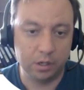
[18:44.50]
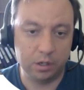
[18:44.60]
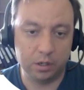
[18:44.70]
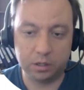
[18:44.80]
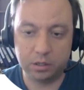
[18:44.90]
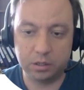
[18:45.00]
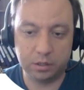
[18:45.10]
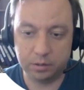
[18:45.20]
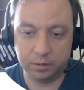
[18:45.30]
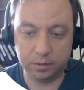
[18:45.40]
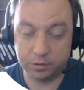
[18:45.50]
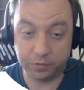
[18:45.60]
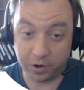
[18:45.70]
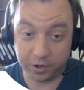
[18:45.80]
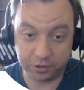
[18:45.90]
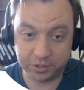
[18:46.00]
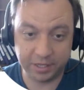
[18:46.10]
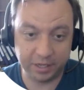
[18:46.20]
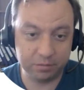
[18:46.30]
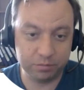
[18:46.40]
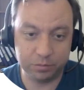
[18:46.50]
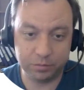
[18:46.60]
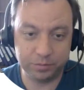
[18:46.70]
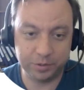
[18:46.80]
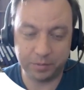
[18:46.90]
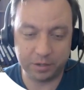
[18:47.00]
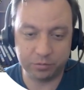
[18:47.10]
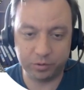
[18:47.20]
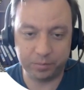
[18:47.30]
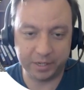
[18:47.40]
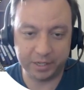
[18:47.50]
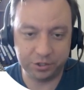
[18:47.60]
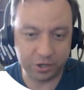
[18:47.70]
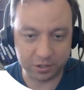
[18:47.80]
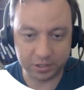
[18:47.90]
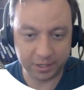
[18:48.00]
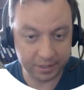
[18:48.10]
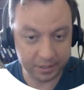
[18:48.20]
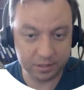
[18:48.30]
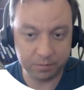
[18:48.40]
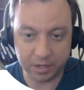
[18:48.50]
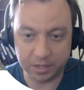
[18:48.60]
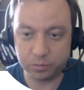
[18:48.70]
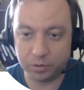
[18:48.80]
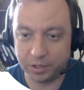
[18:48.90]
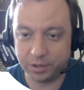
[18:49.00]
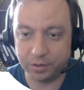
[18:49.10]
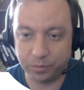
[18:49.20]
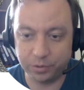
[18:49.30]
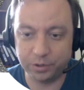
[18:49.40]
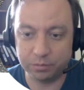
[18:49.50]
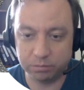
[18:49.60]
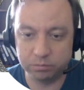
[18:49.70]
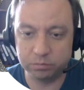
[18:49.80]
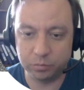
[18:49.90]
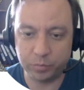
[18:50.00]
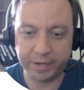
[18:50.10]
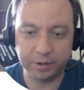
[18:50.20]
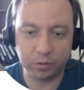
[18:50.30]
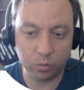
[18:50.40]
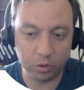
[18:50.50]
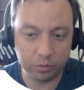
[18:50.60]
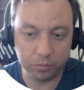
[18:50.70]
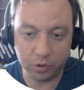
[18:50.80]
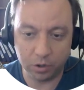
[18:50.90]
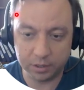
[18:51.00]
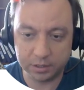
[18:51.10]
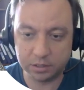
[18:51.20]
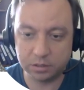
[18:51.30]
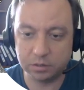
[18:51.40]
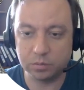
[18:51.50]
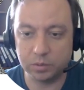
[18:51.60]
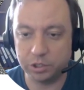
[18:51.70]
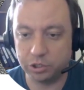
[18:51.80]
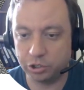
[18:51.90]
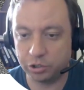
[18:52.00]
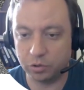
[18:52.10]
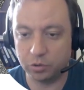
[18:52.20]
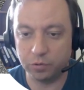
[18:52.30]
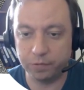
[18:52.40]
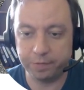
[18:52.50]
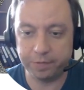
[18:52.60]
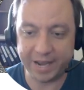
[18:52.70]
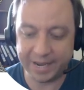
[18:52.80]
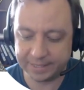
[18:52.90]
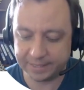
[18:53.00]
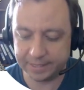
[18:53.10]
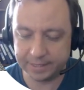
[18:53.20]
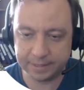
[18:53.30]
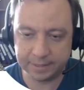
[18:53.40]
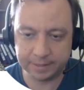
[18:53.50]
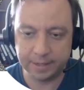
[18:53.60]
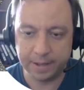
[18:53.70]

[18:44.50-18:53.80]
It's very interesting. Sometimes we're making chunks like this. Sometimes we're making quantum dots, which show facets.